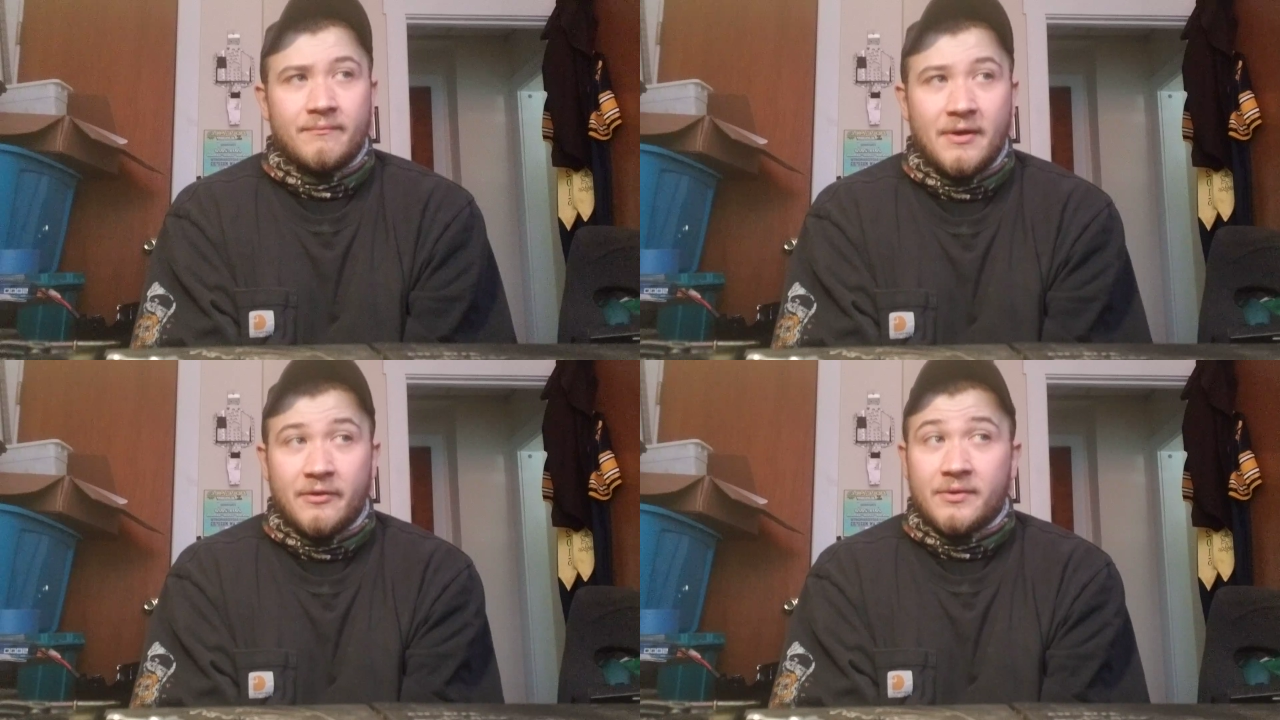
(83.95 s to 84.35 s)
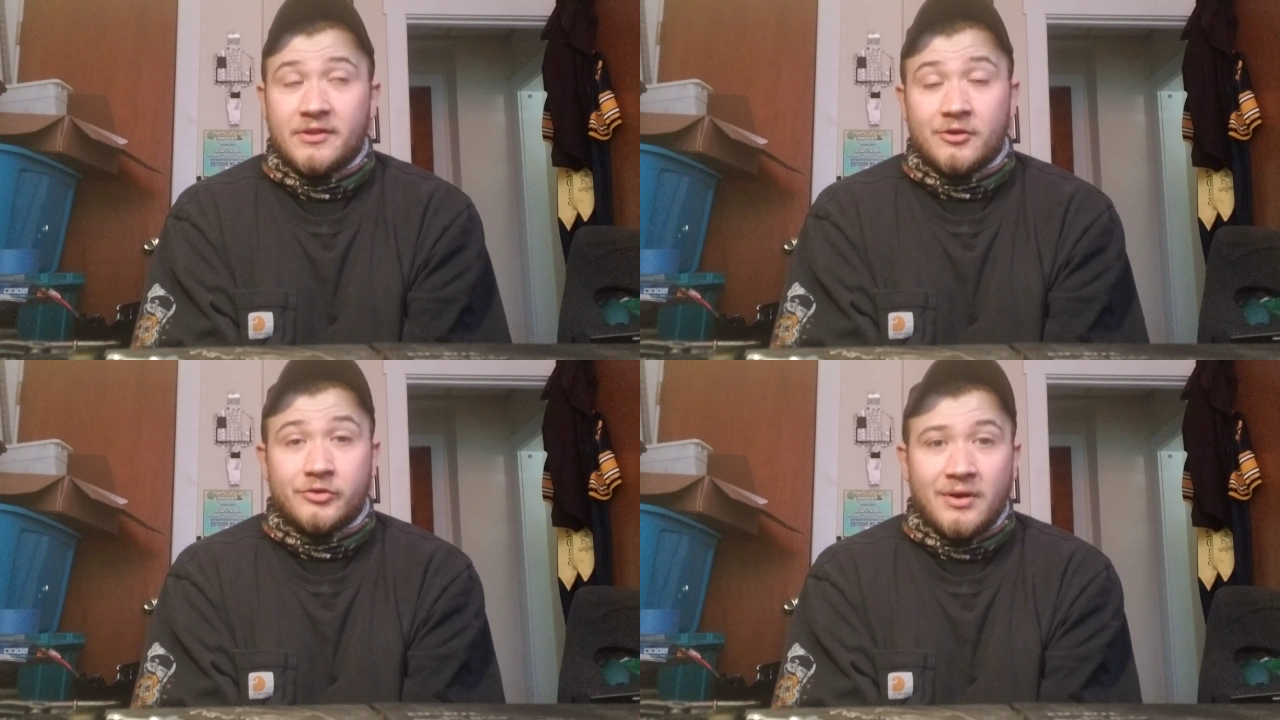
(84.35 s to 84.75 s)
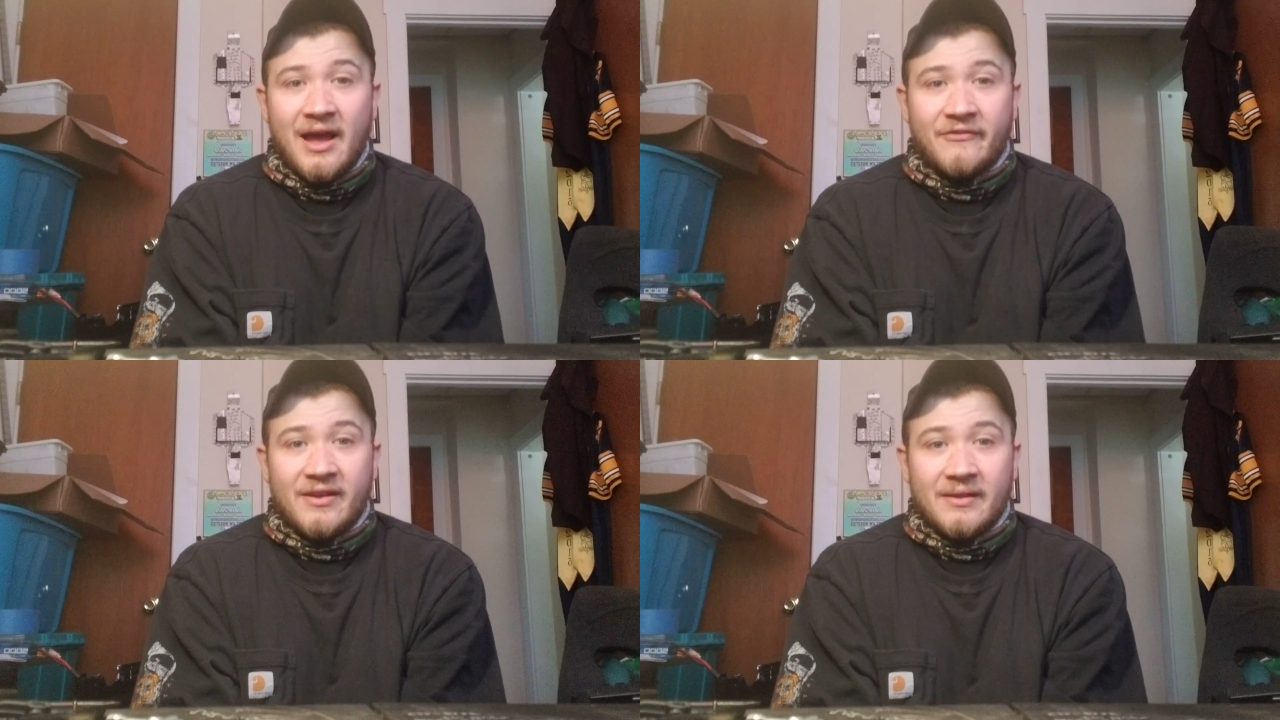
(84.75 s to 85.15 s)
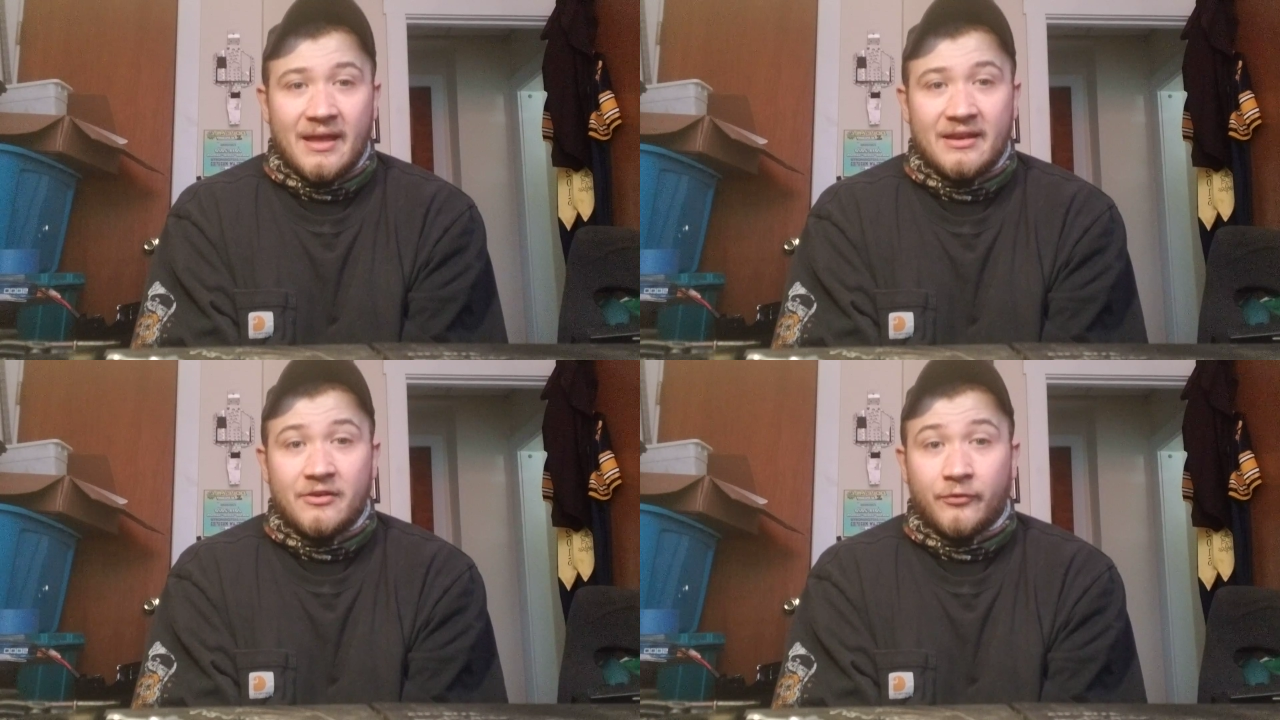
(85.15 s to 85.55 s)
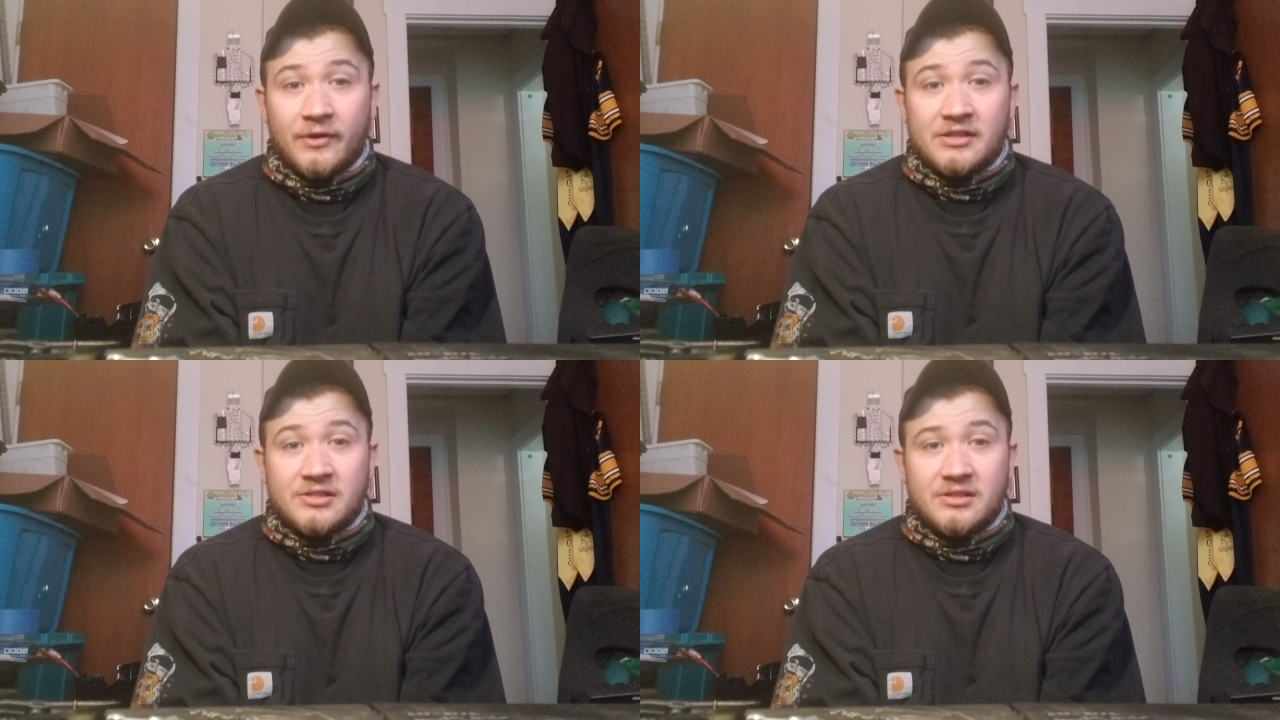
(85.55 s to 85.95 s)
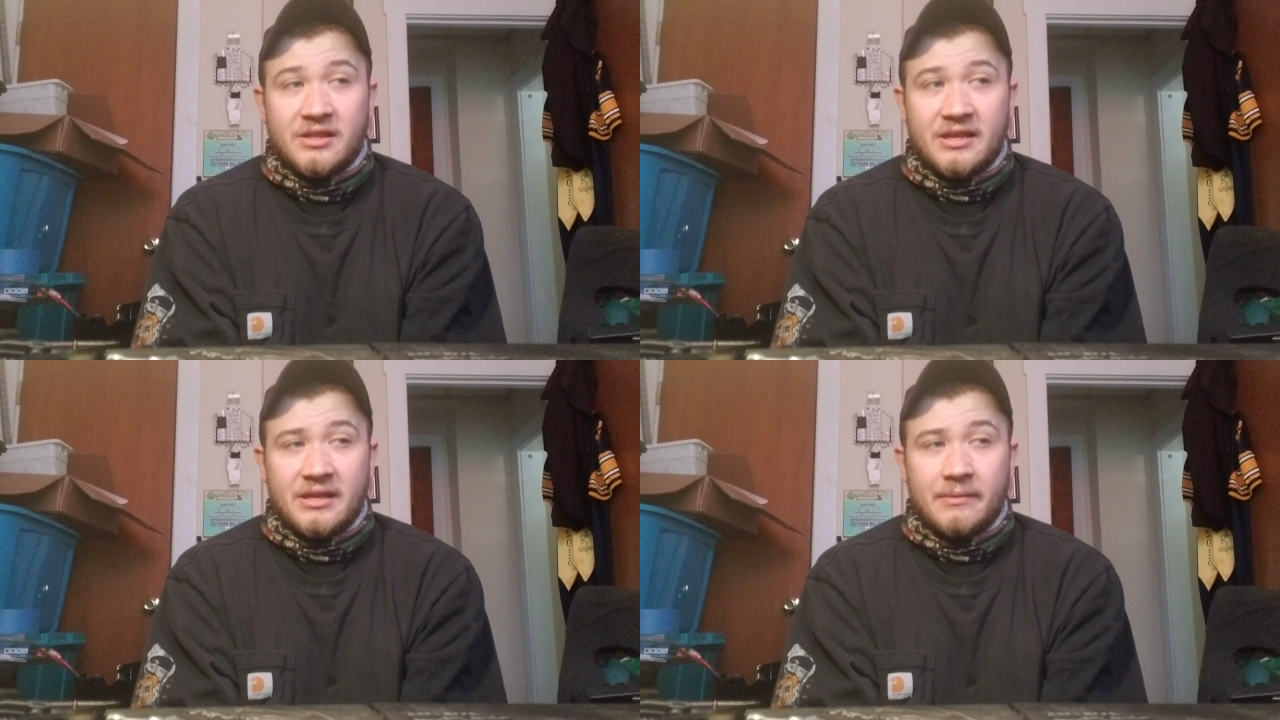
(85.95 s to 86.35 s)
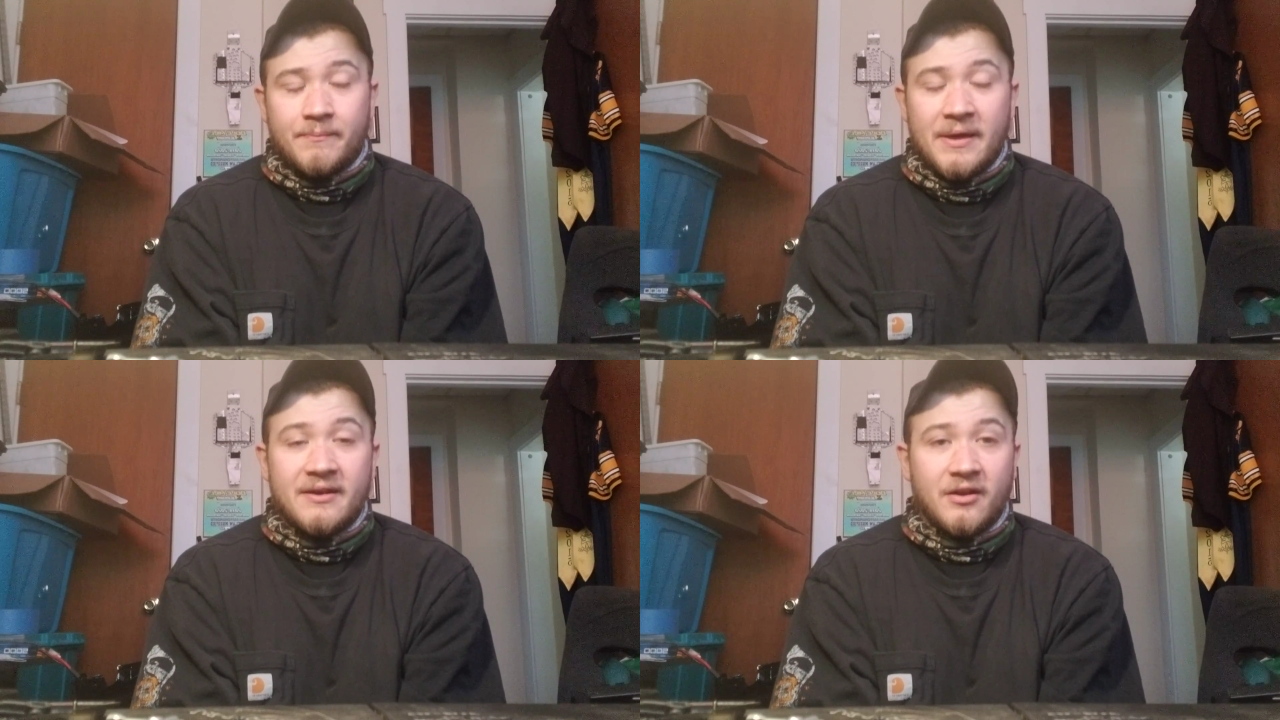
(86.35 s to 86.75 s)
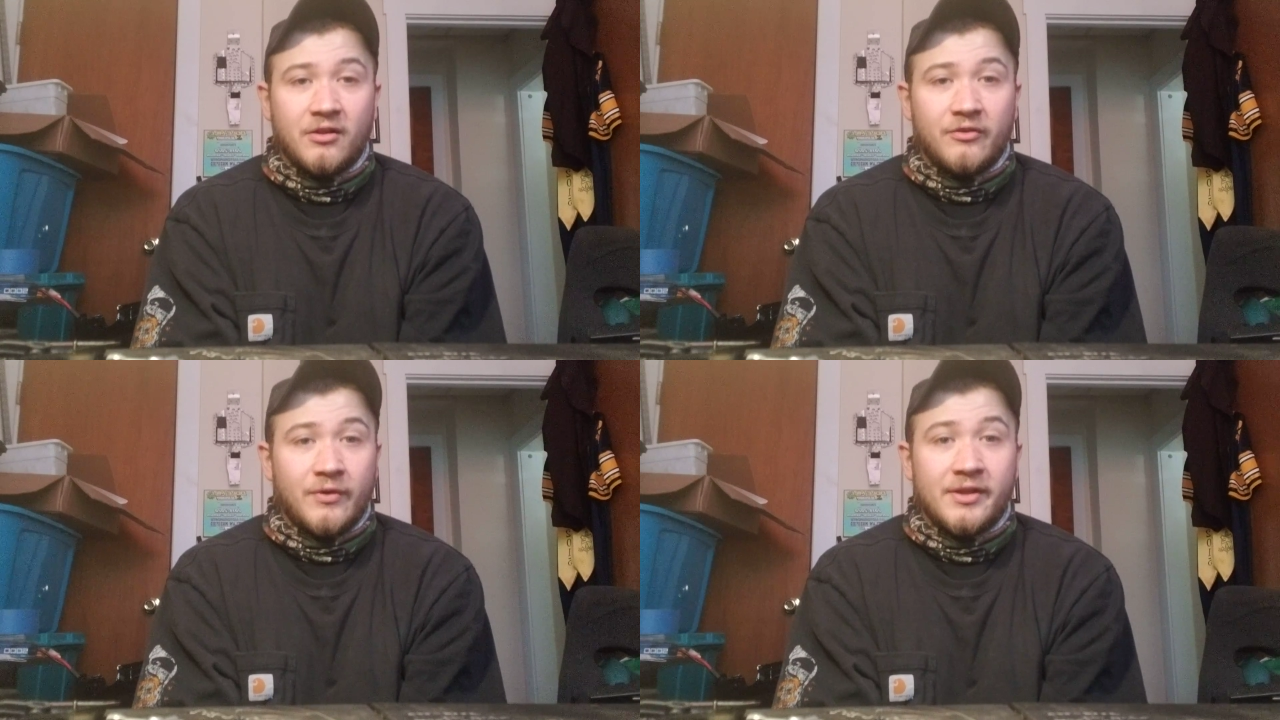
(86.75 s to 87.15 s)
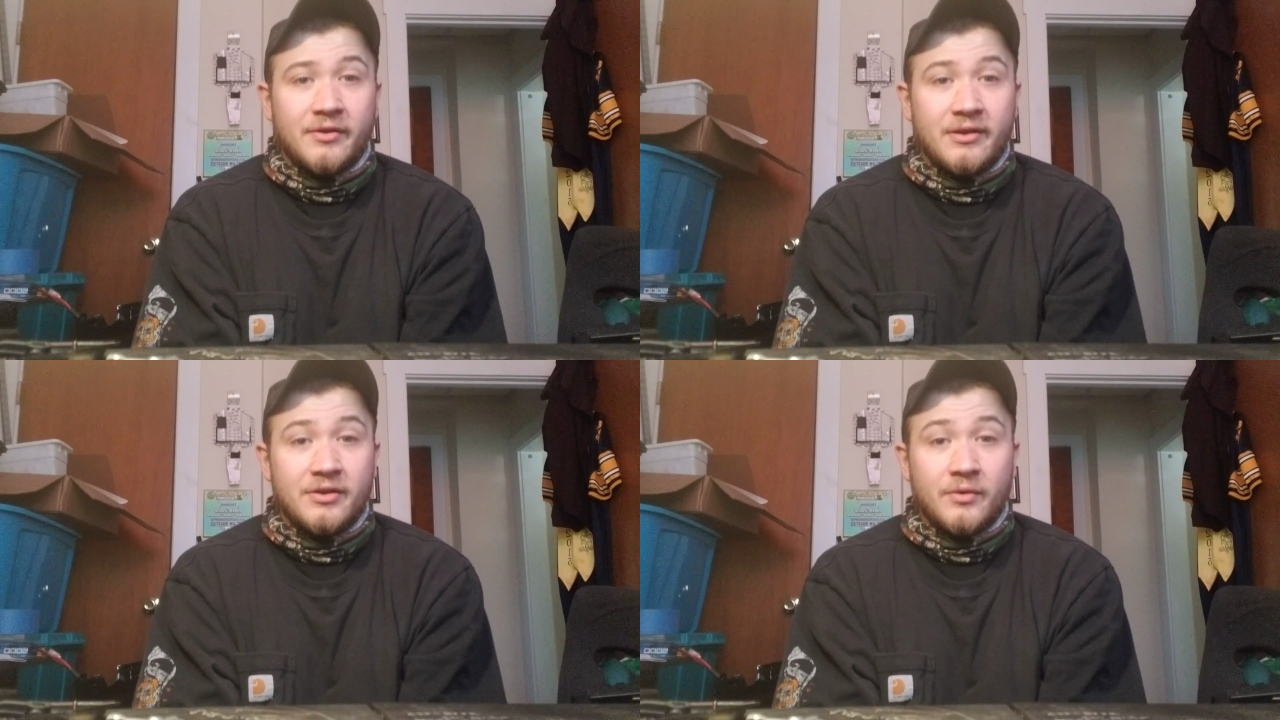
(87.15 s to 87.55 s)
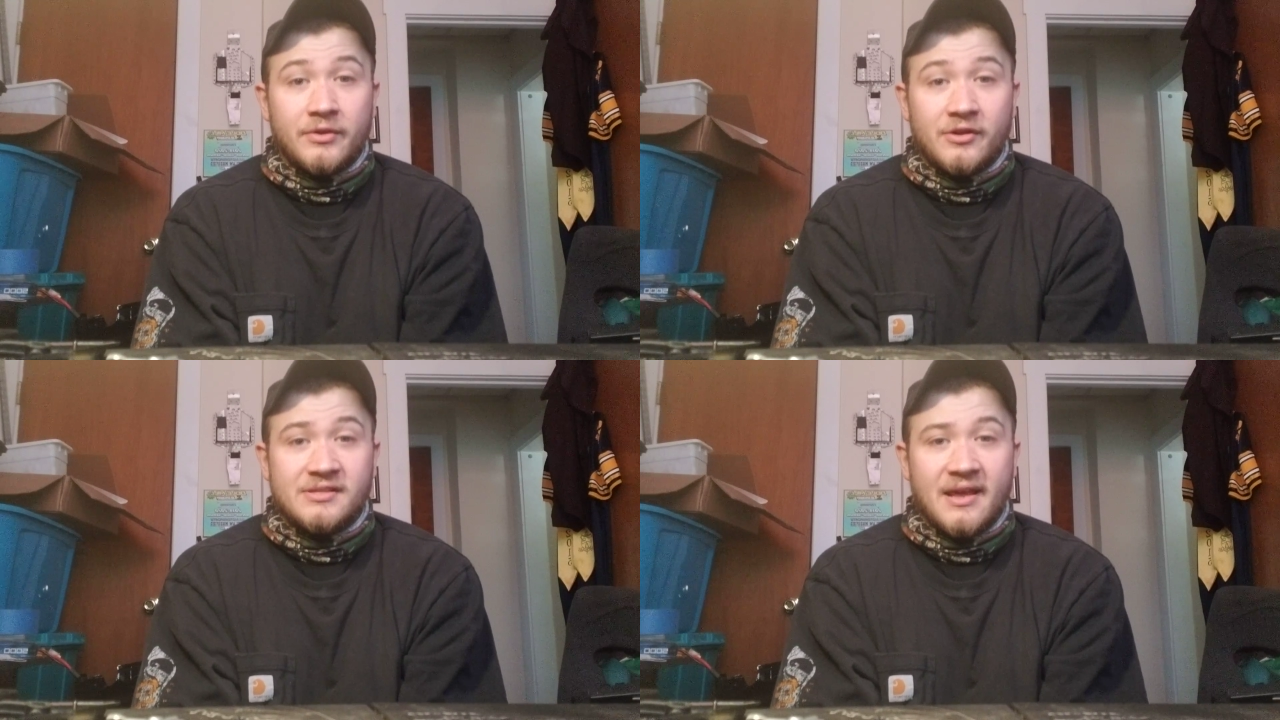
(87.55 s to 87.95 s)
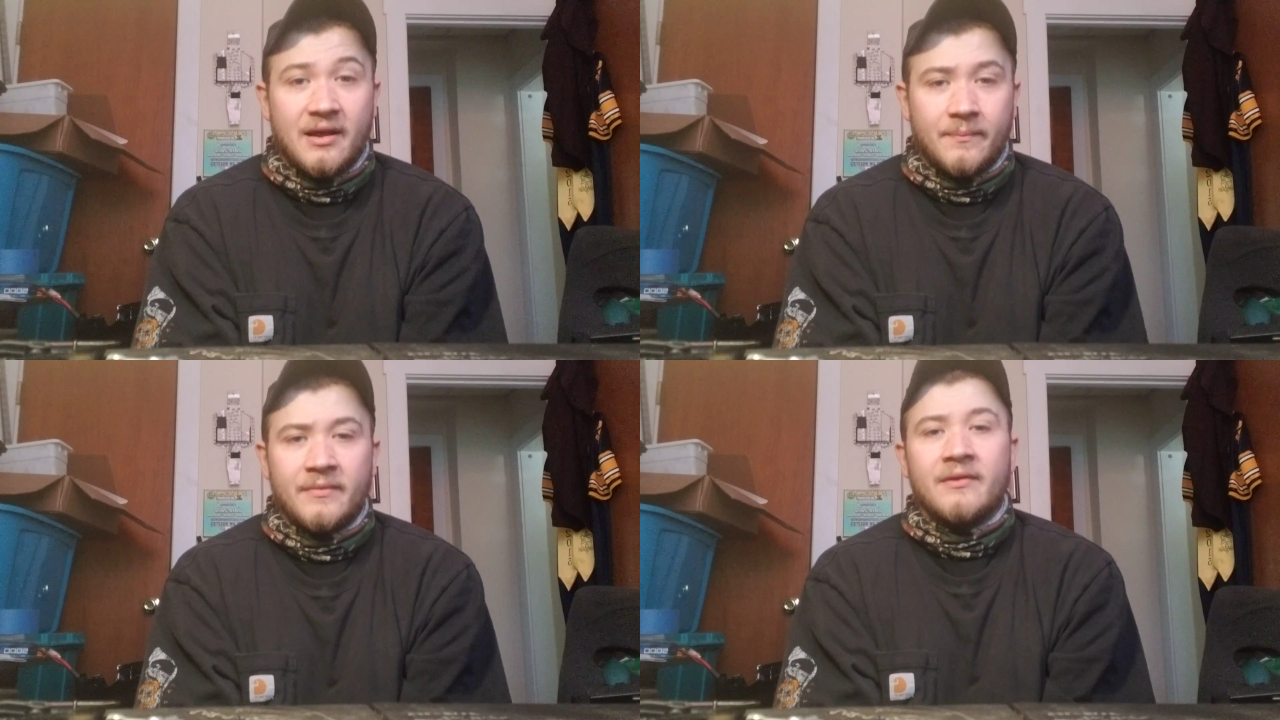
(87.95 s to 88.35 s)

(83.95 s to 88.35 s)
better with your driving and you've reached the pinnacle of what you can do with your setup,